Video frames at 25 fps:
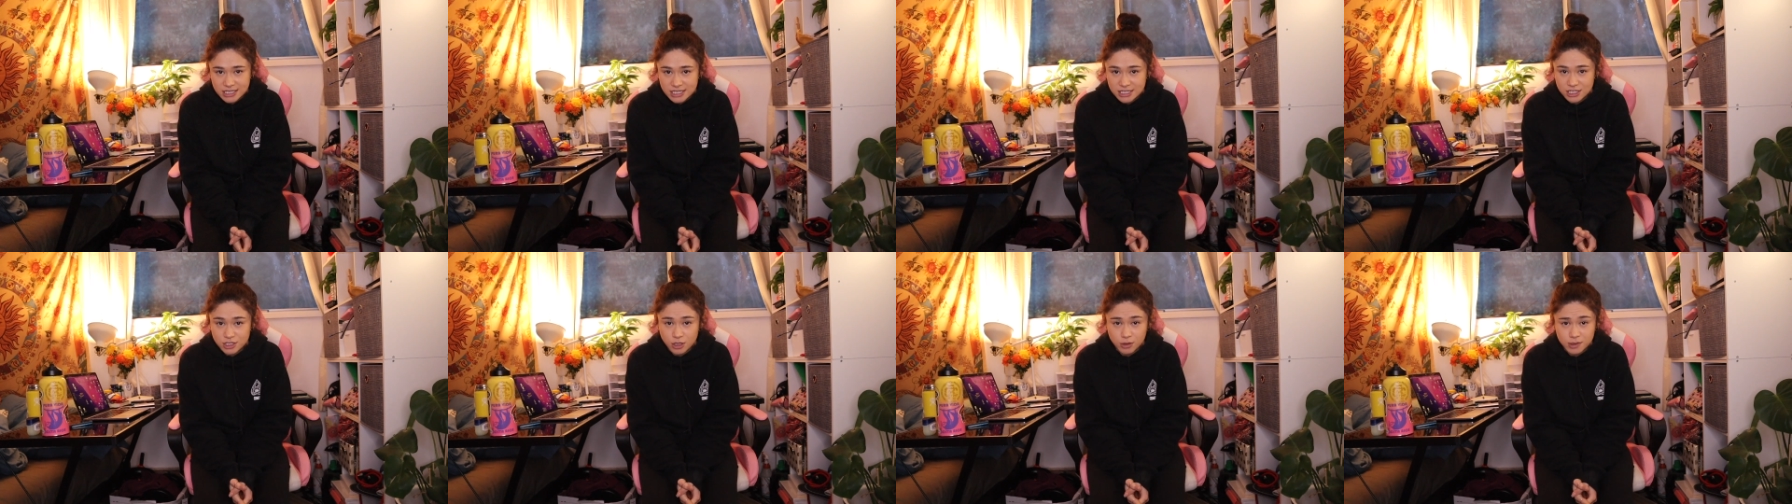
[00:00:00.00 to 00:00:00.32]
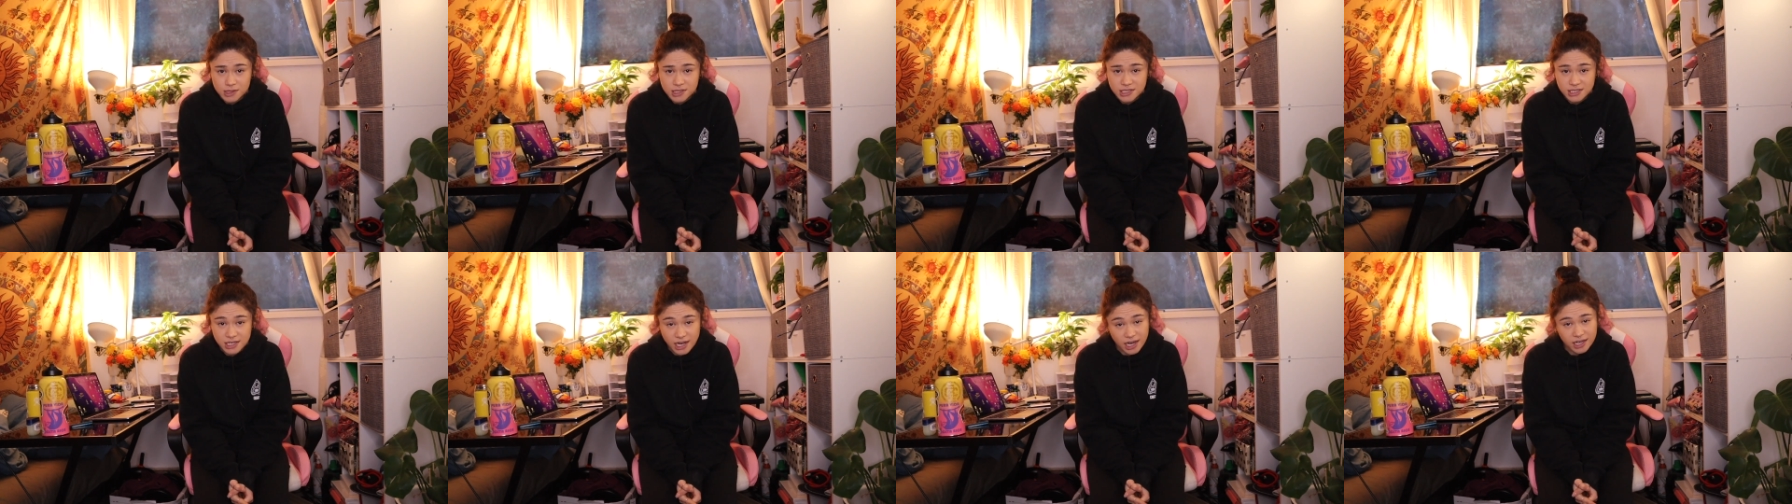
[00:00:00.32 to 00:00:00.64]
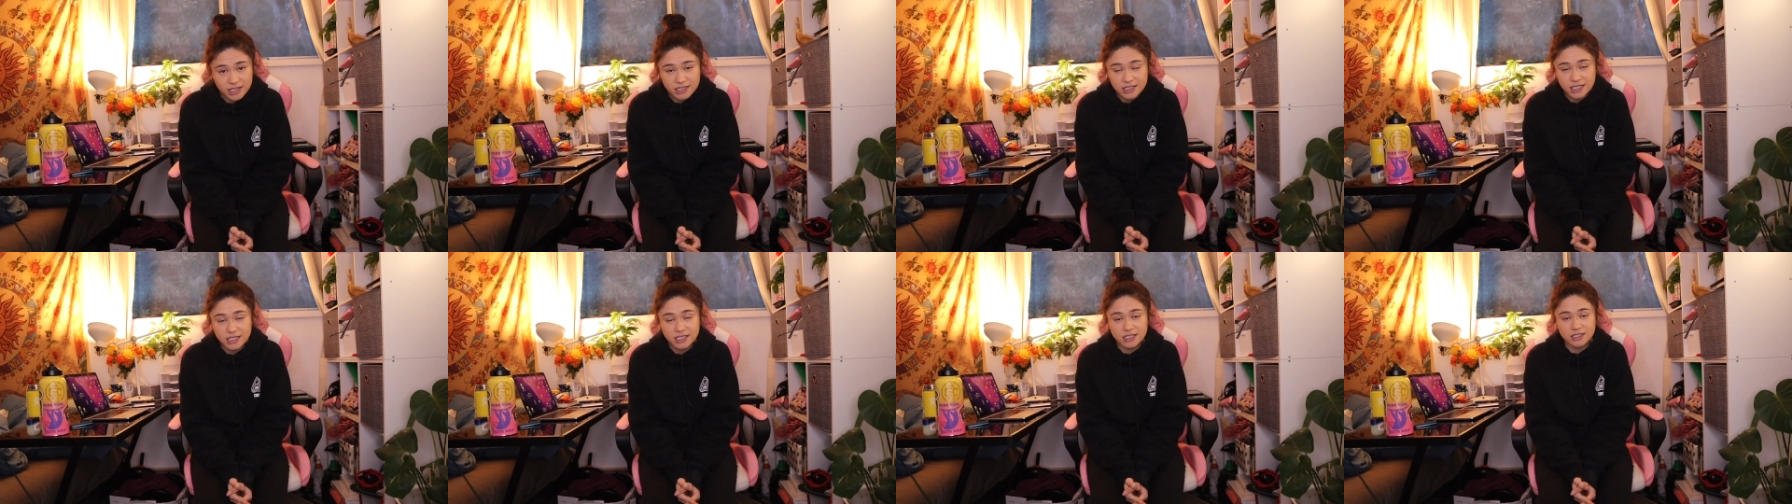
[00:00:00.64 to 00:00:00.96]
is so
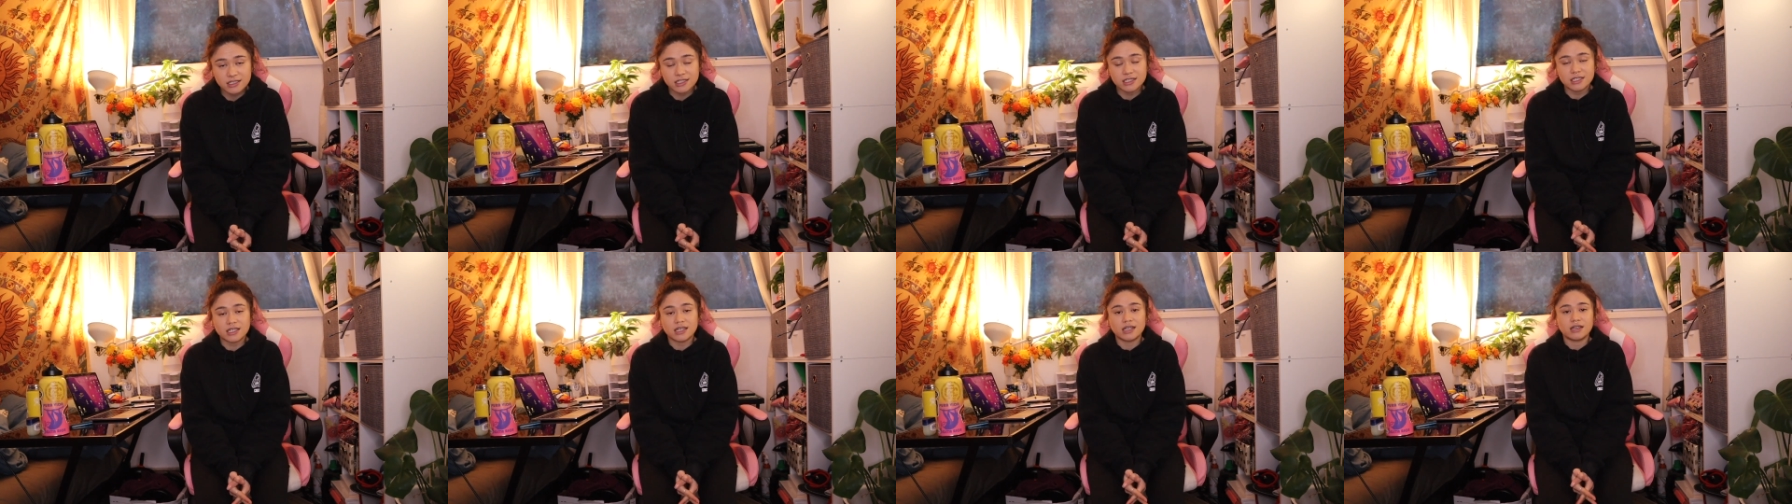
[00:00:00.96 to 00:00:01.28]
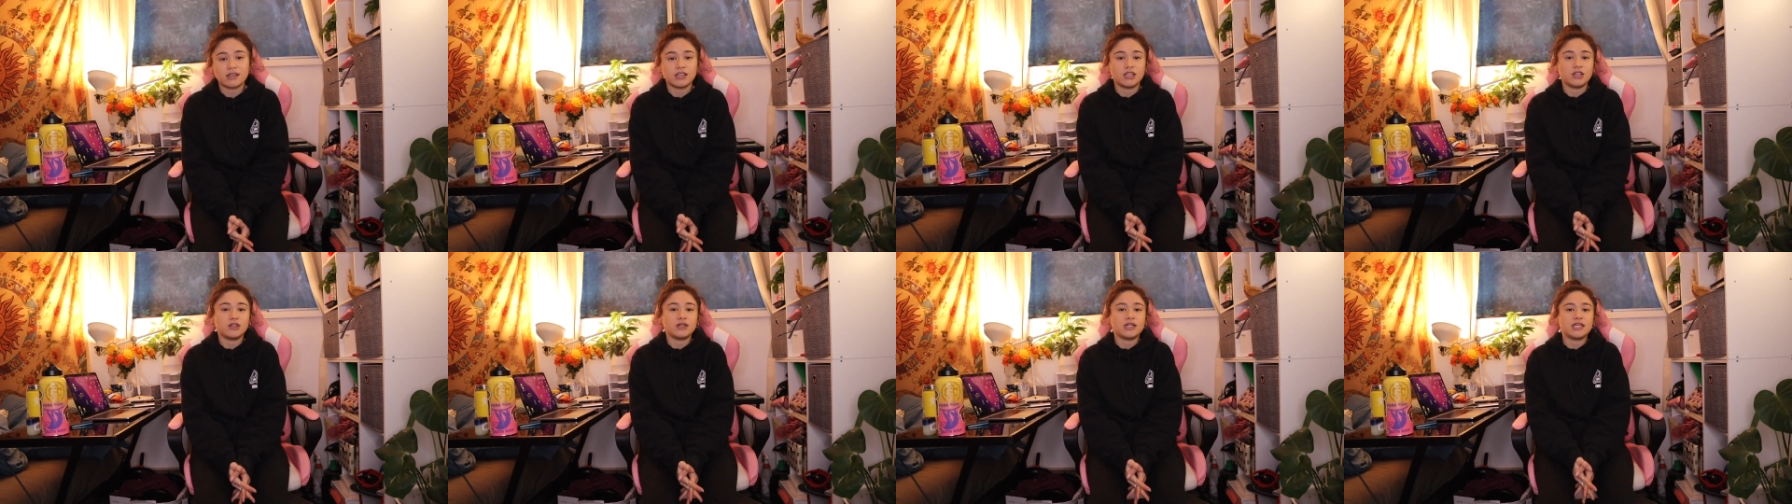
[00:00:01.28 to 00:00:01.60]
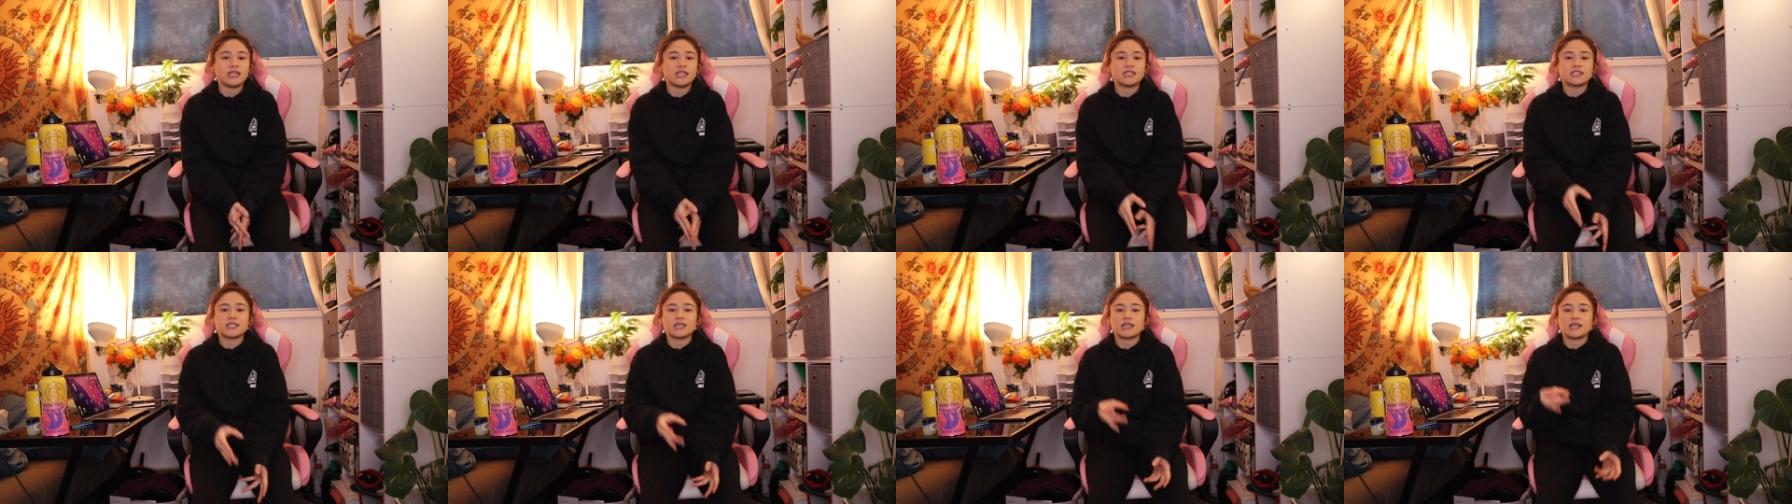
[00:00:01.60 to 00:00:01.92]
stagnant. You
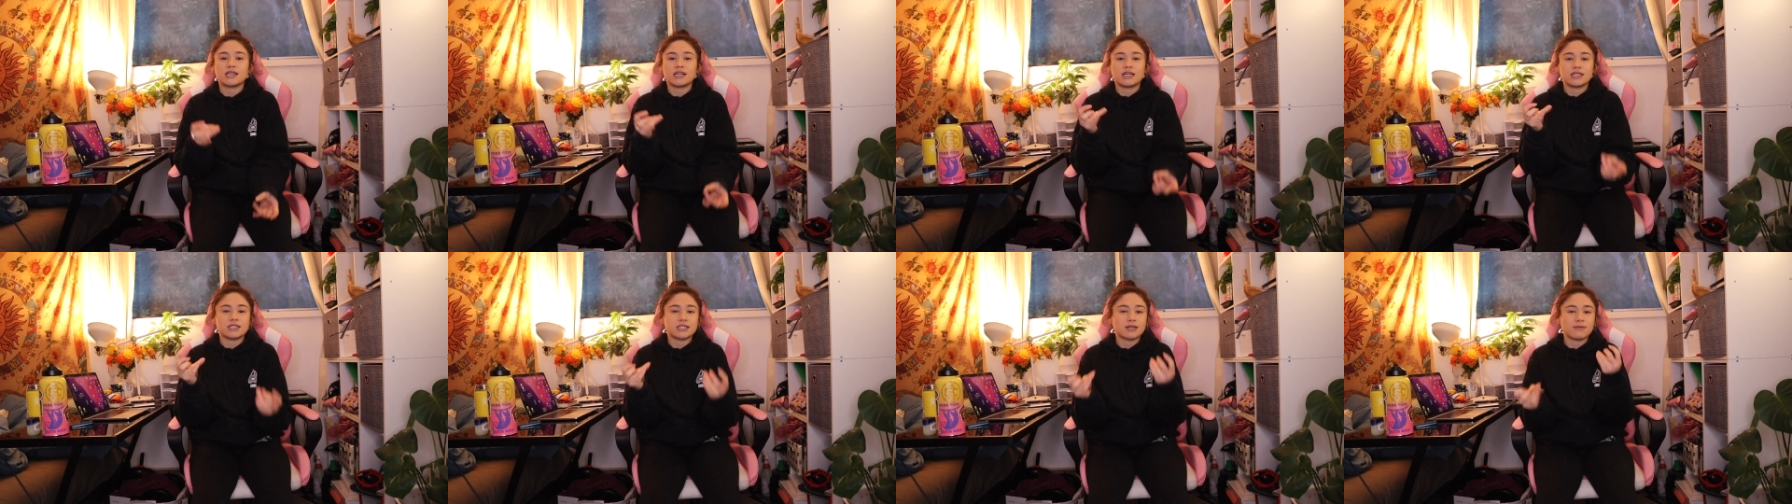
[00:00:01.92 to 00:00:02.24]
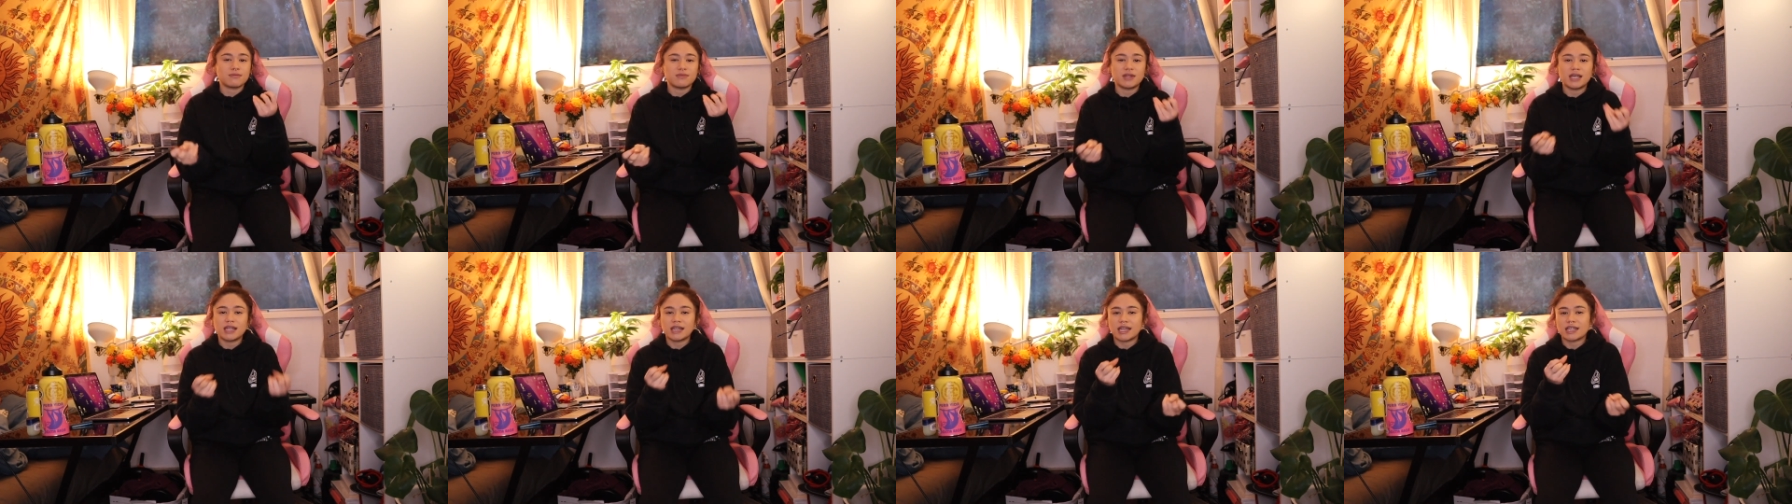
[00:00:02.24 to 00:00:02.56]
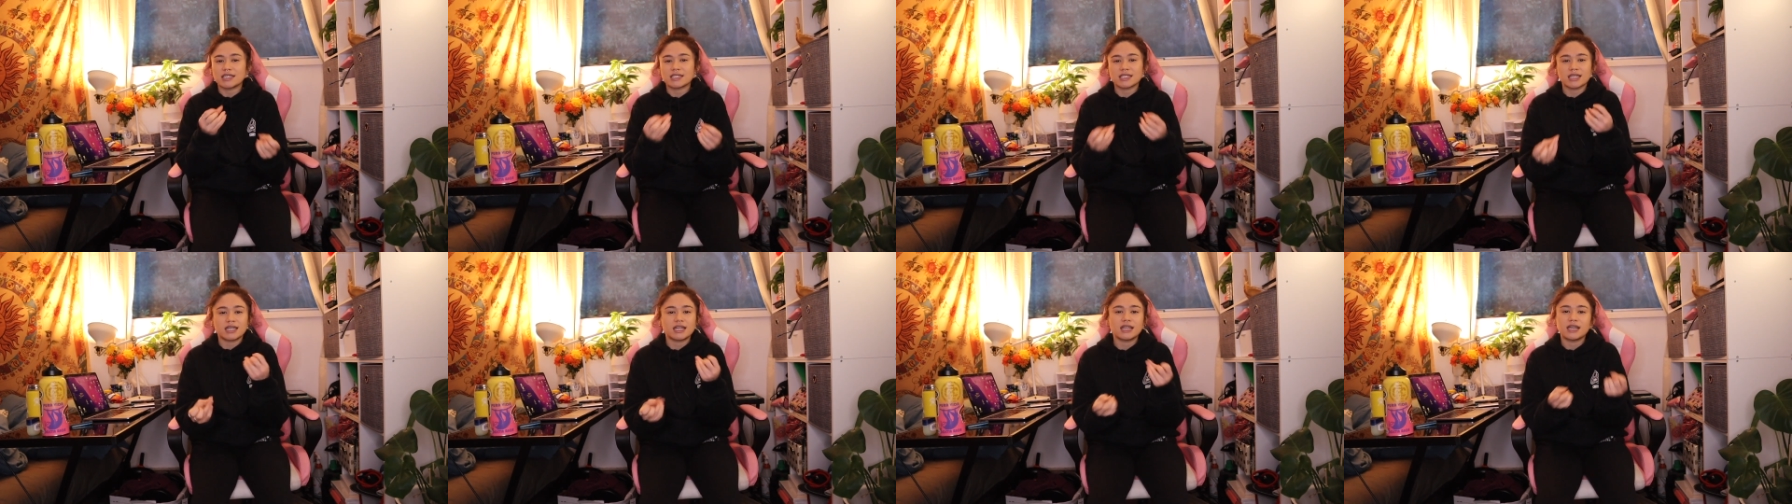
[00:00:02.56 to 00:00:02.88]
need something
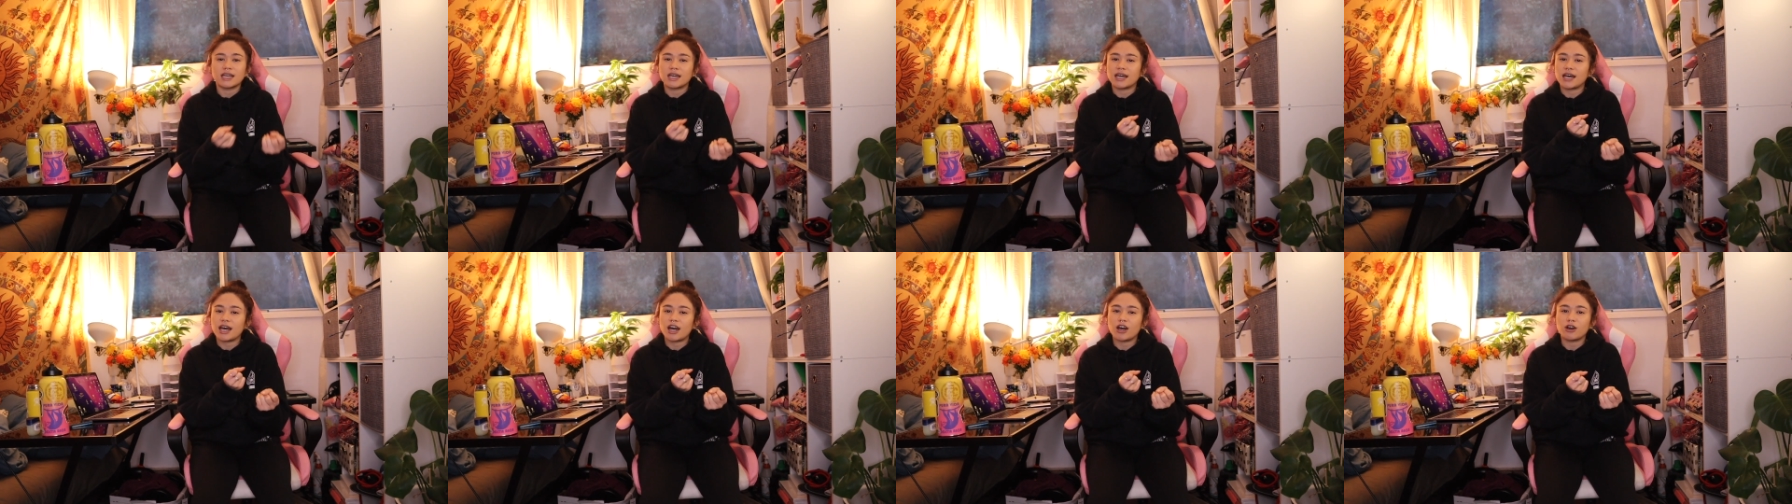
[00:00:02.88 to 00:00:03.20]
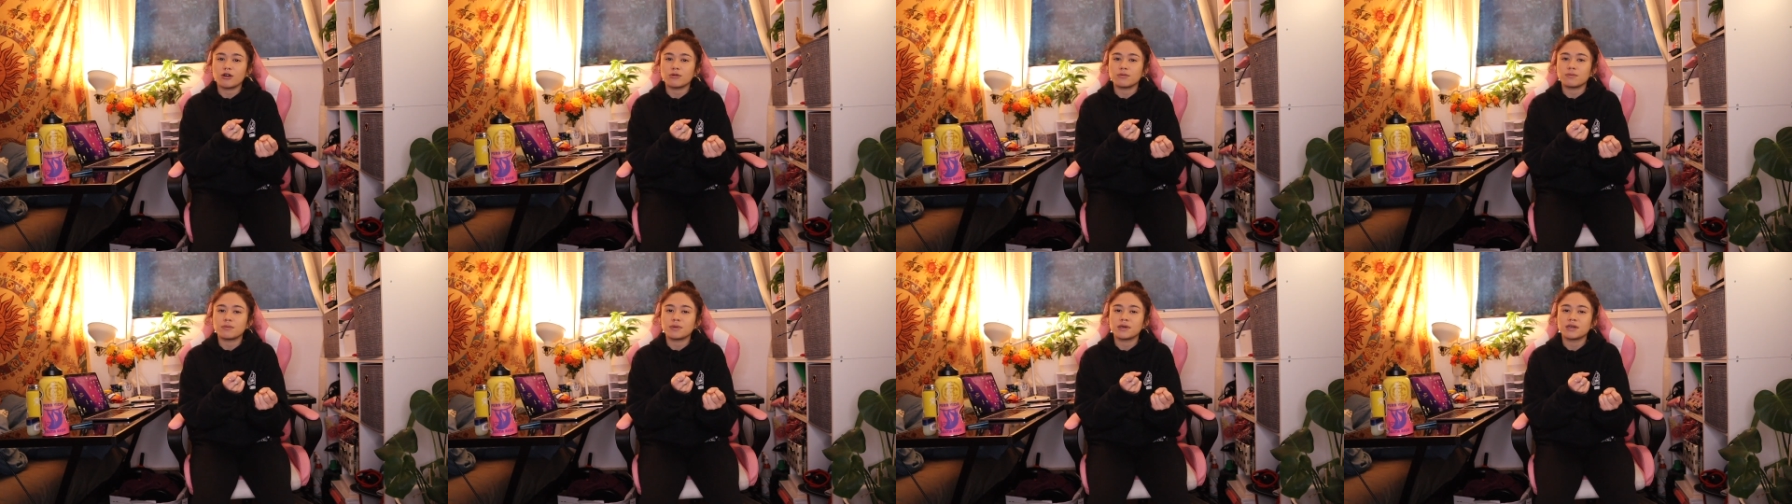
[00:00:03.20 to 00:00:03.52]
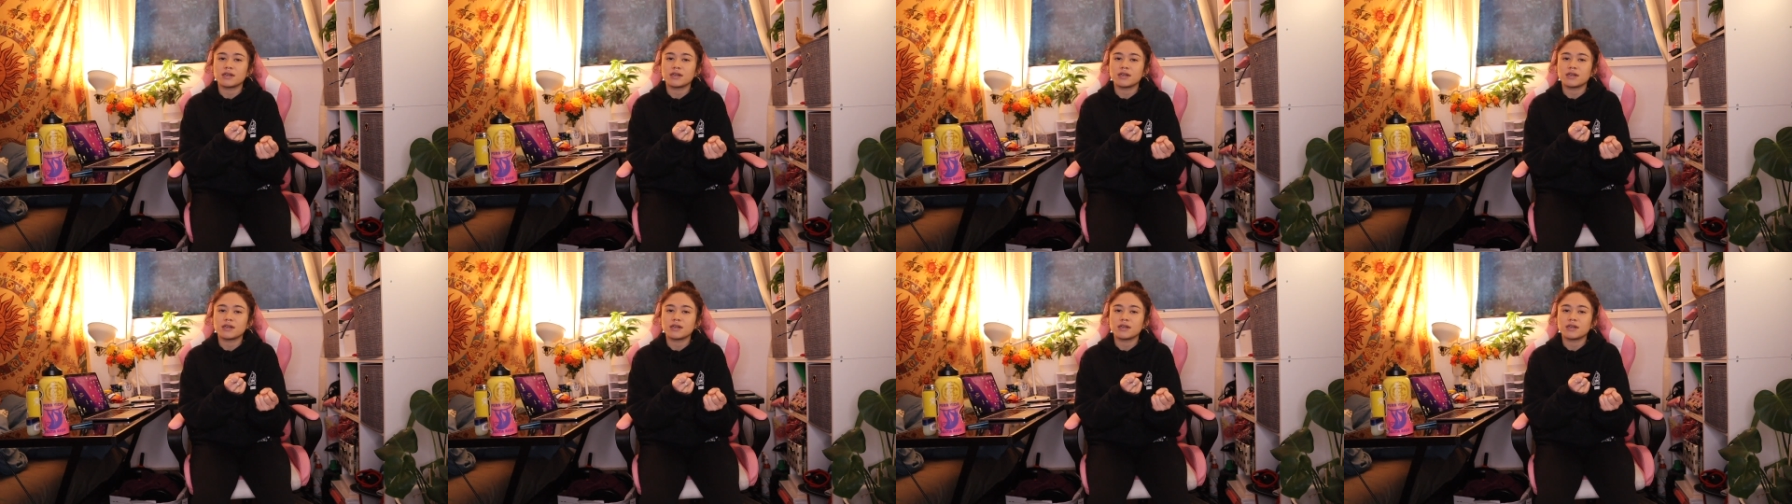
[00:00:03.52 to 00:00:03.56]
that's gonna help